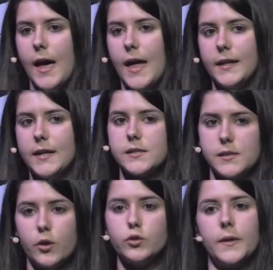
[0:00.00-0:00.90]
and
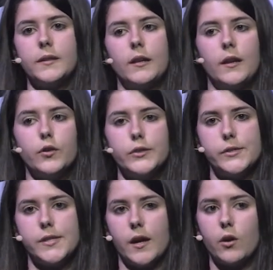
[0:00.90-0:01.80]
it's automatically going
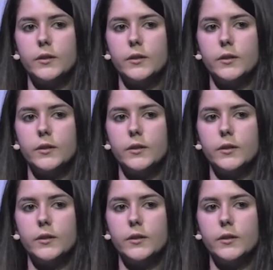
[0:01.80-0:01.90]
to take